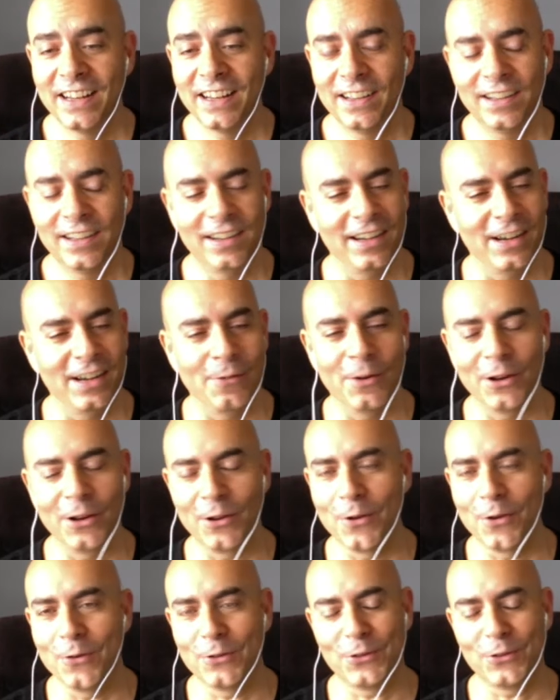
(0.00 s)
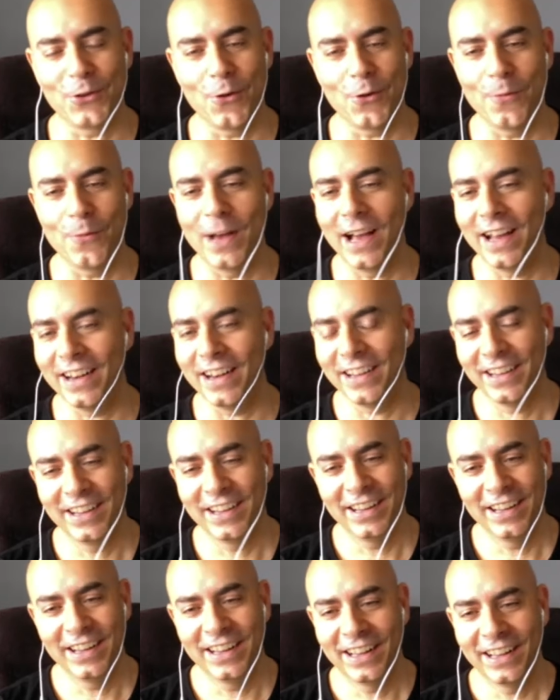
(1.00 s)
Oh, I want to go so bad.
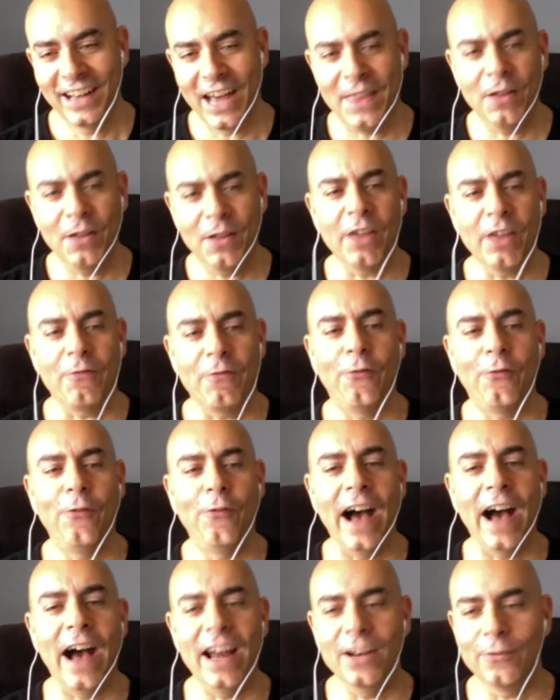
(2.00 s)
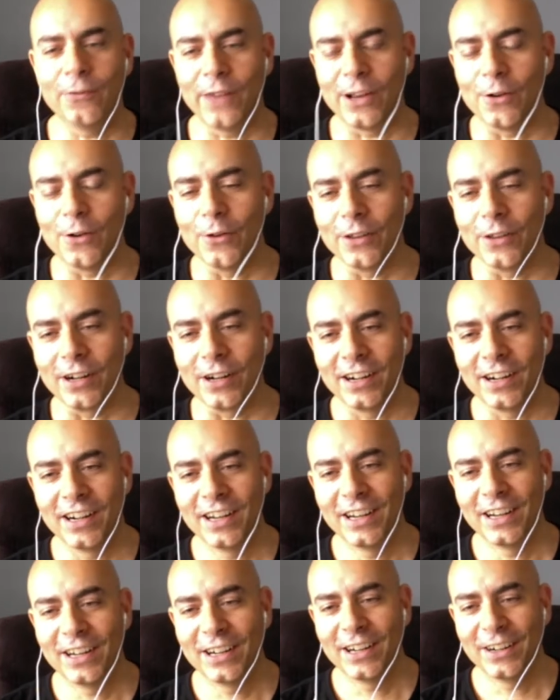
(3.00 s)
Wow. I think I'll get fat if I go there.
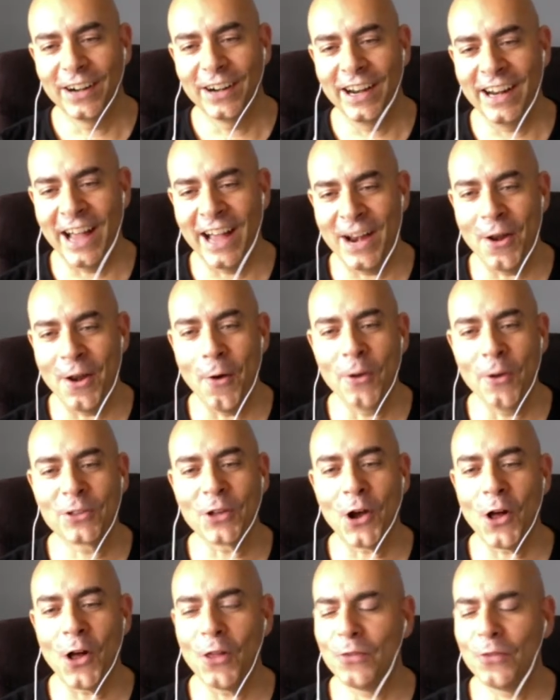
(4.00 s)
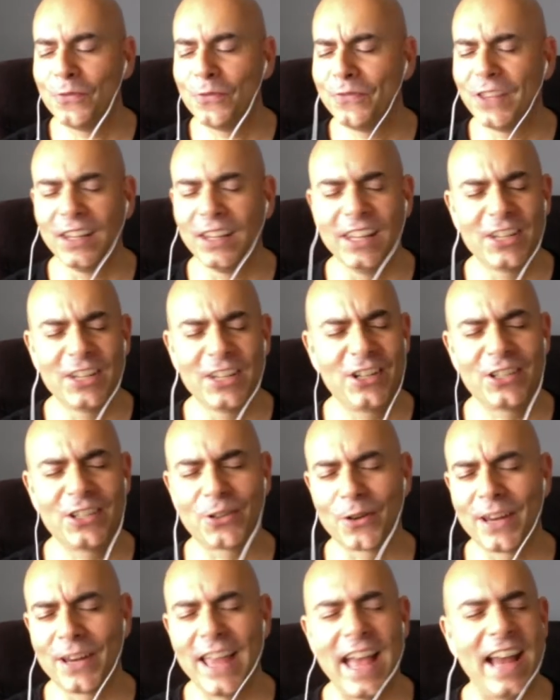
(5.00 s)
Right? I know it's all delicious,
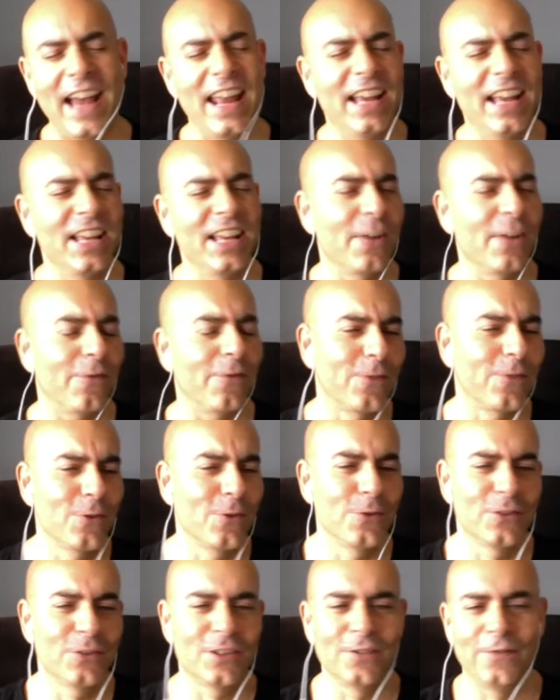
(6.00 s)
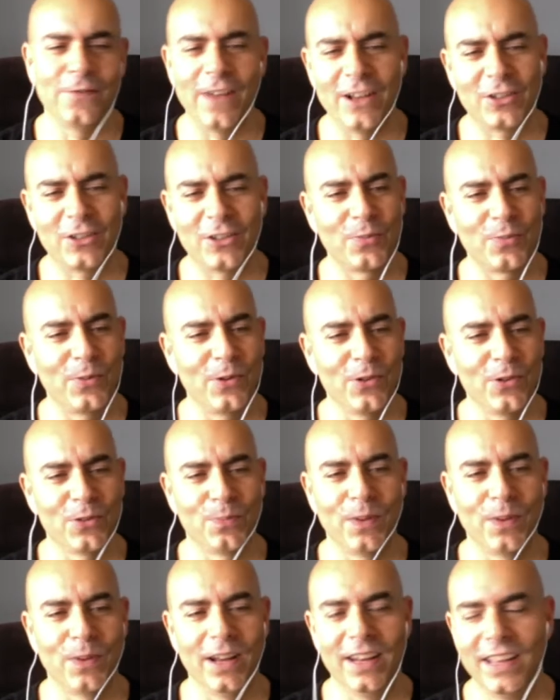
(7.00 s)
organic. You got fruits and vegetables,
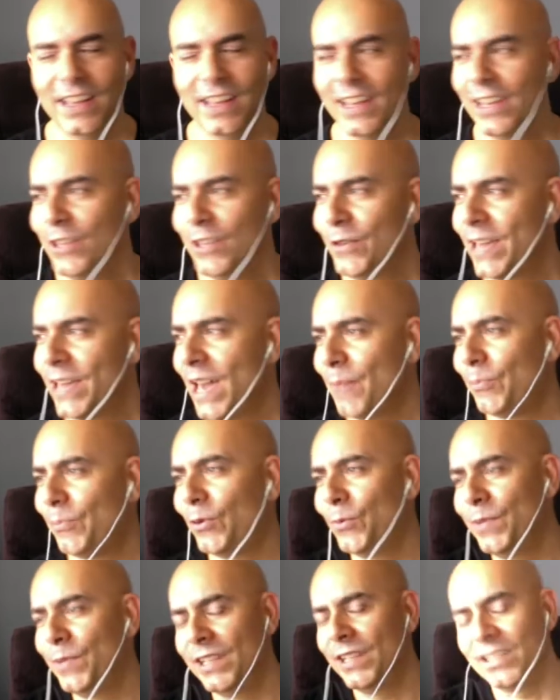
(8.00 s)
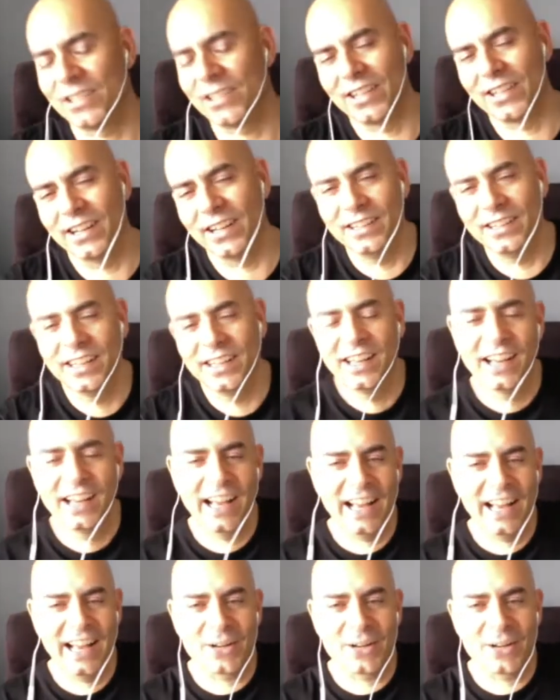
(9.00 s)
but you can't put me in a sun. I got to train.